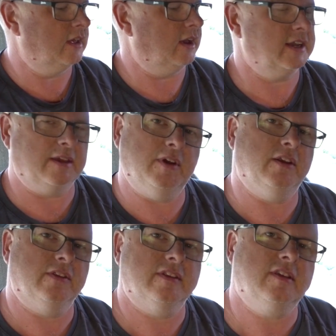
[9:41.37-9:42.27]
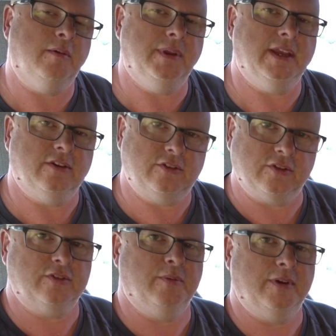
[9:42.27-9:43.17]
I'll give it another 10 minutes
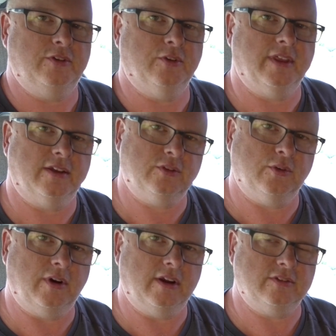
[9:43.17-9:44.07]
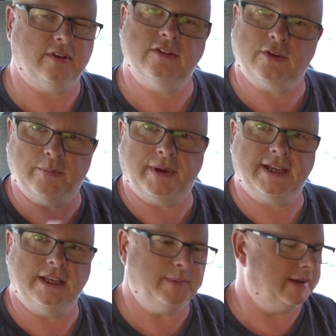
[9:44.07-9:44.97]
just to make sure that's alright, so let's come
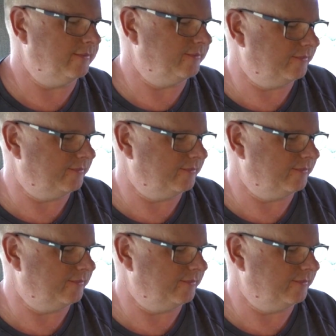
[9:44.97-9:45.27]
back in a minute.